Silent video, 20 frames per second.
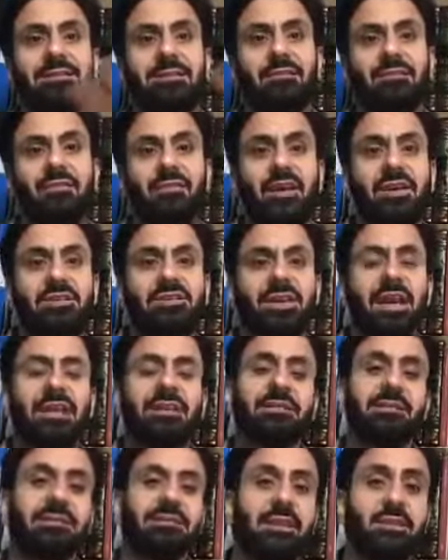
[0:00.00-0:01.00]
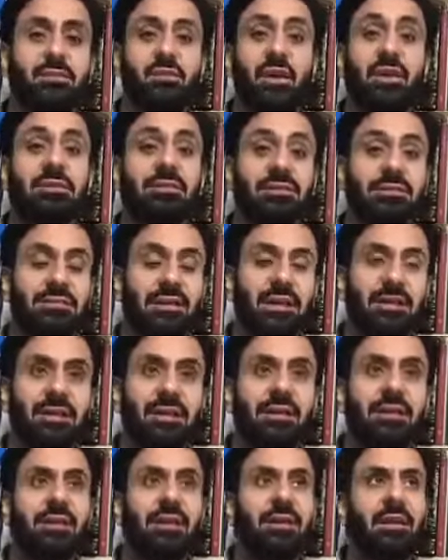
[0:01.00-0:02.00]
French existential
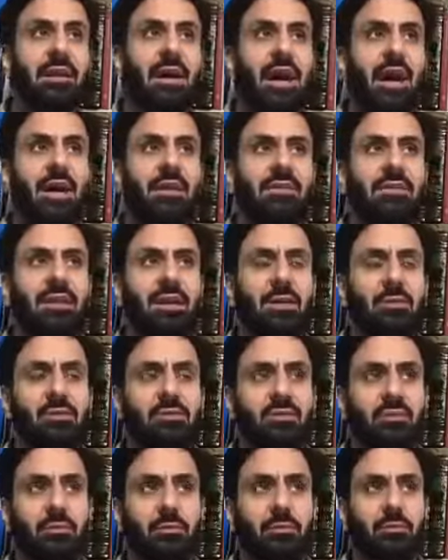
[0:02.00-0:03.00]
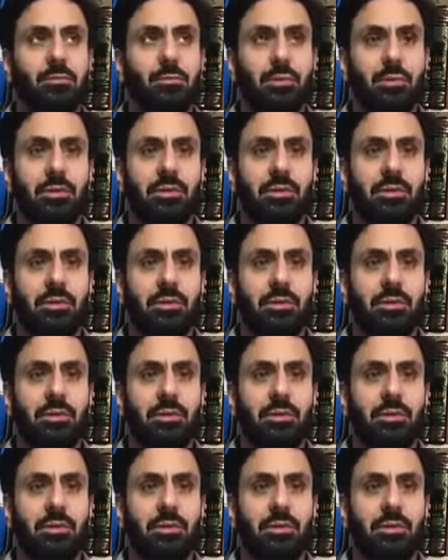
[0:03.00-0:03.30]
understanding. I think it was from